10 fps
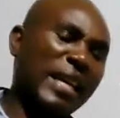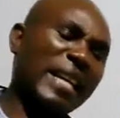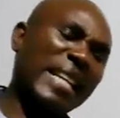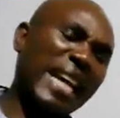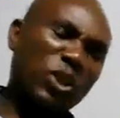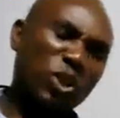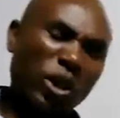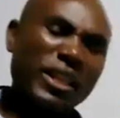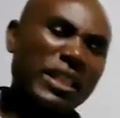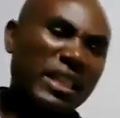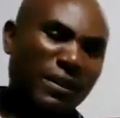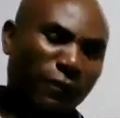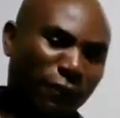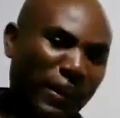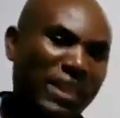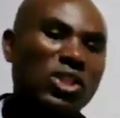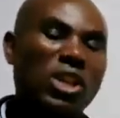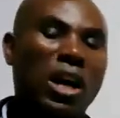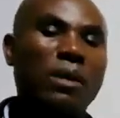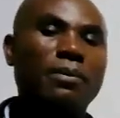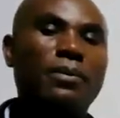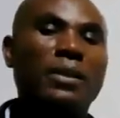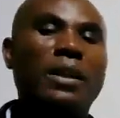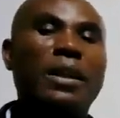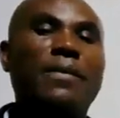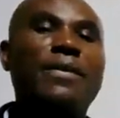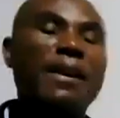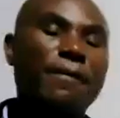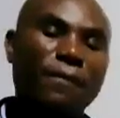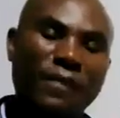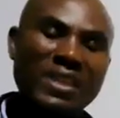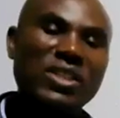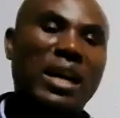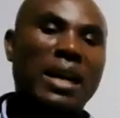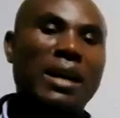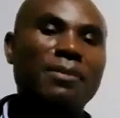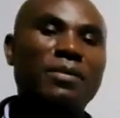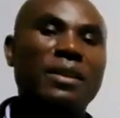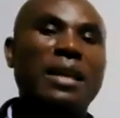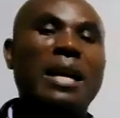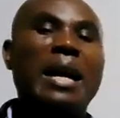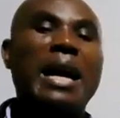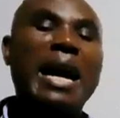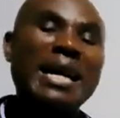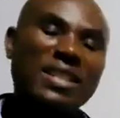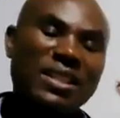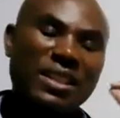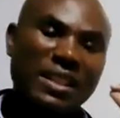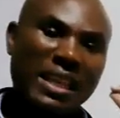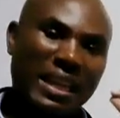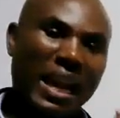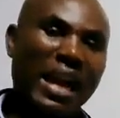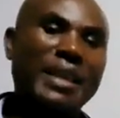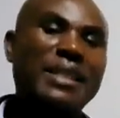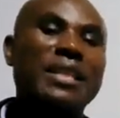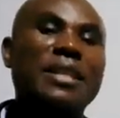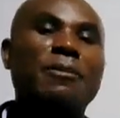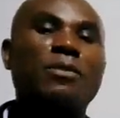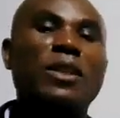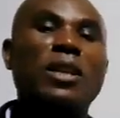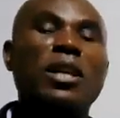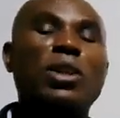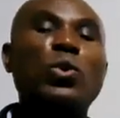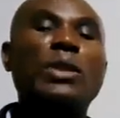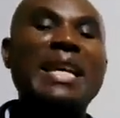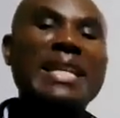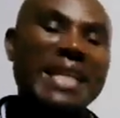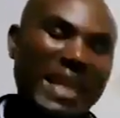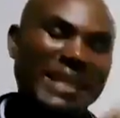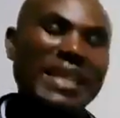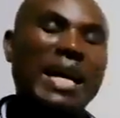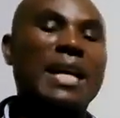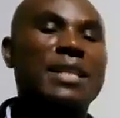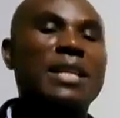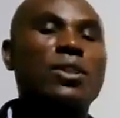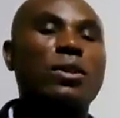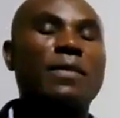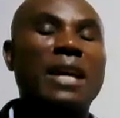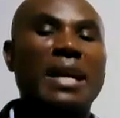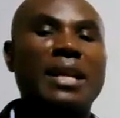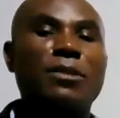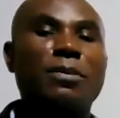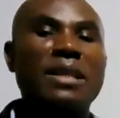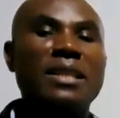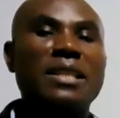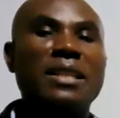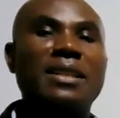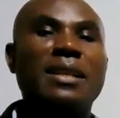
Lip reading: In a joint venture, the venturer has the right to the net assets of the arrangement